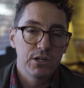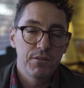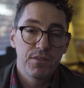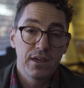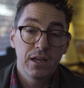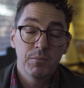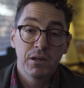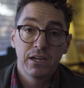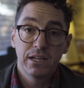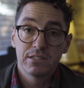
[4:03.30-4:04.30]
which I think I'm
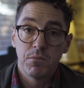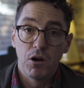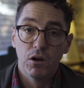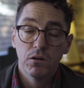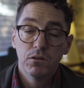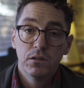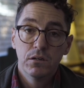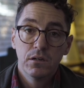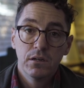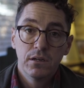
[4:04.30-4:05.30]
gonna get tomorrow,
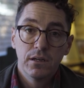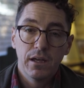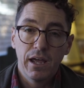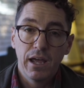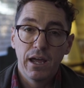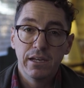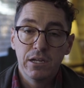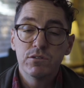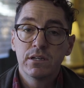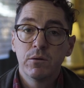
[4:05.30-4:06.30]
and
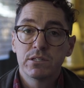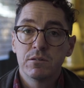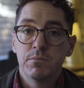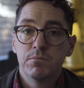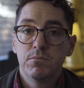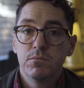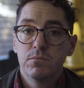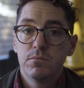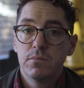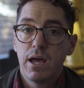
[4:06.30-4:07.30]
using it with some
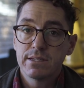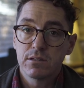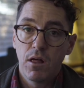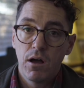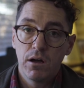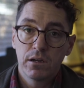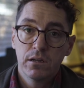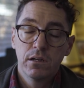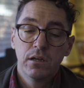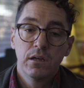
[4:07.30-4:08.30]
S-Log
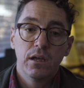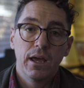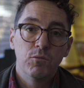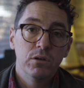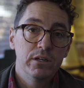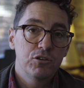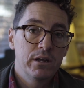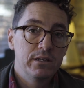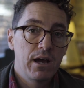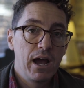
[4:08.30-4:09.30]
and really
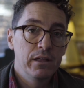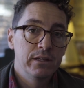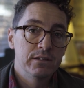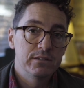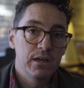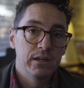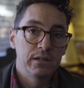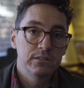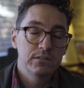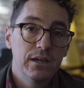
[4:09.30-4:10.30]
trying to dial in the
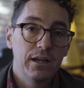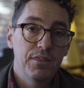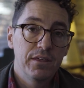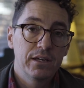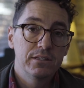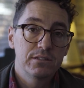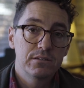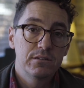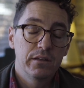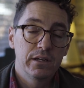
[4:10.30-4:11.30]
settings. And I think
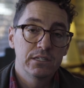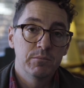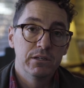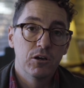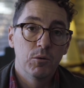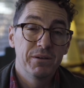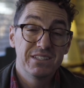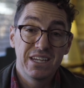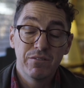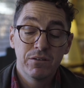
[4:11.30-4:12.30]
it's I think it's gonna be dope
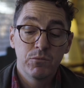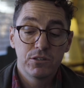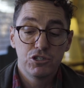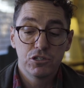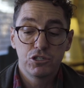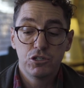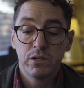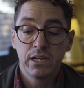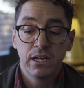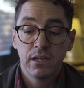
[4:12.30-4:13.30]
because even with just
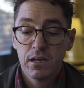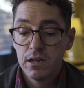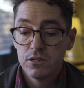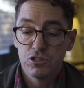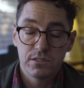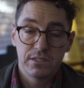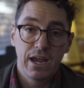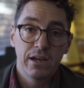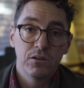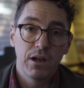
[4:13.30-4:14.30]
shooting it just
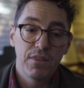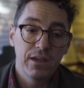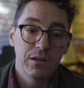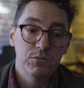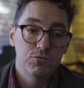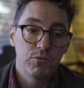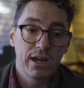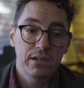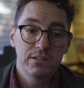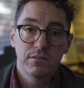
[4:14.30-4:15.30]
standard. I think it was
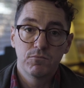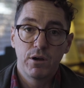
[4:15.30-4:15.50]
Rex